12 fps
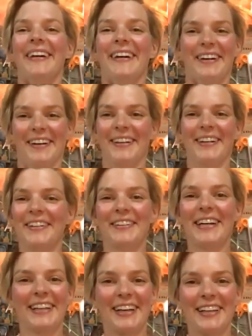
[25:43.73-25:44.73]
All
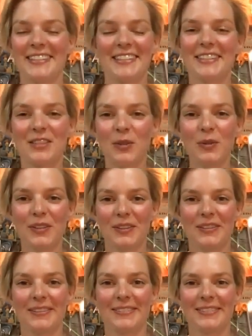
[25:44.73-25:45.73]
right, guys, this is
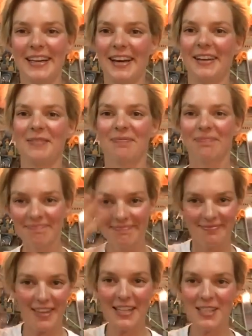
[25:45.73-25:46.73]
cool. Yeah,
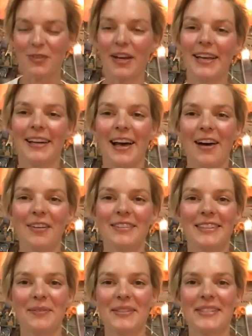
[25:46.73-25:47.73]
thanks for hanging out,
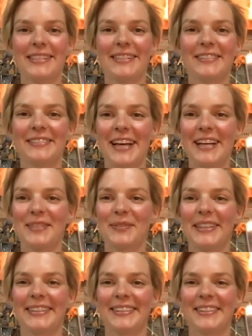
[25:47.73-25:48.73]
and I will see you next
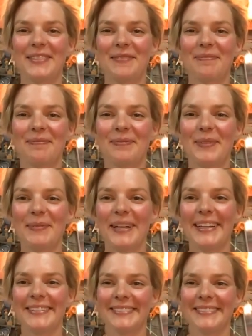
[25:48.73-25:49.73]
week. Bye bye.